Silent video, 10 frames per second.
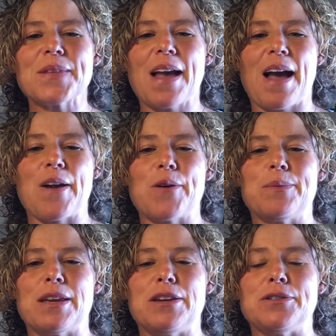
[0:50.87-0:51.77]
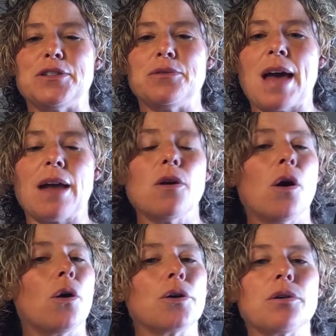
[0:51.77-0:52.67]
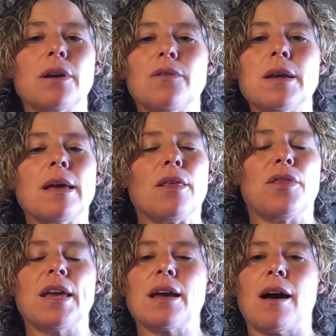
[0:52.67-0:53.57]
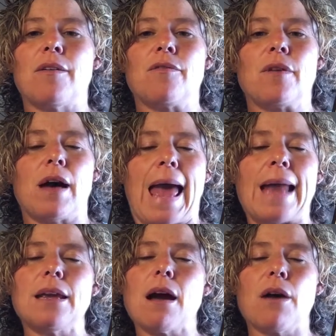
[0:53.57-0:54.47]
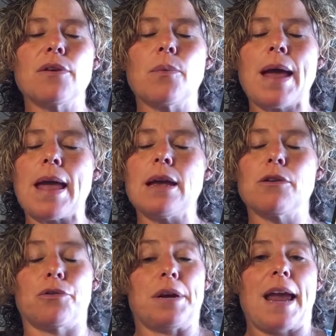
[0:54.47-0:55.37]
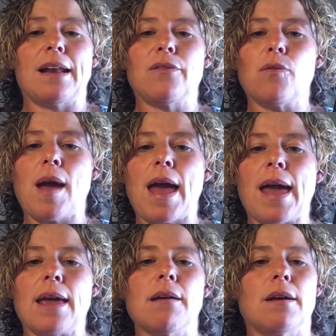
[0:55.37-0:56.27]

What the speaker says: I hope that you do that. Or you can think of any other way, creative way,